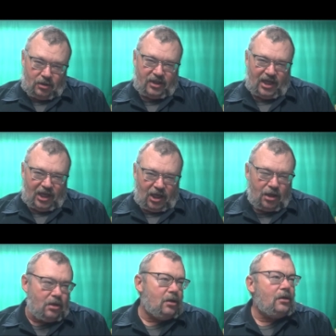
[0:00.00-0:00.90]
thing.
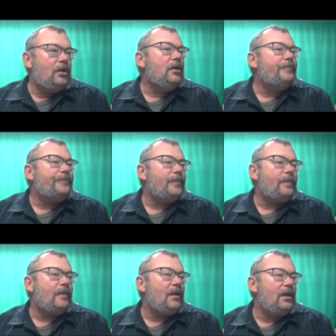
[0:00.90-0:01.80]

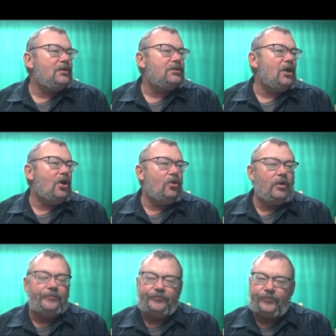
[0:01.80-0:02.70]
So
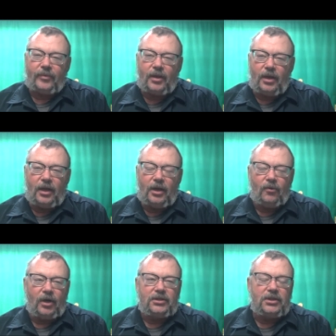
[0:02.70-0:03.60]

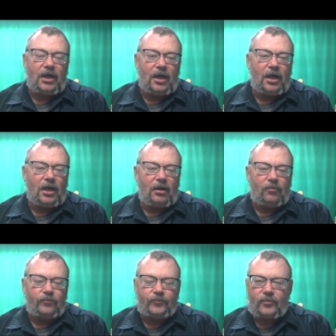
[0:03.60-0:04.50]
anyways,
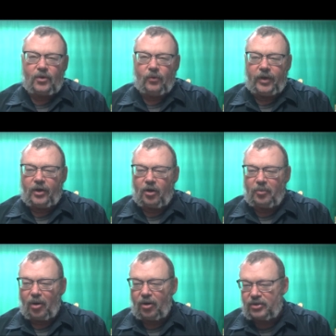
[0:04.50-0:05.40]
we get our
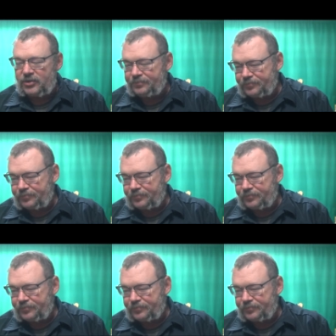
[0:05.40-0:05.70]
parts.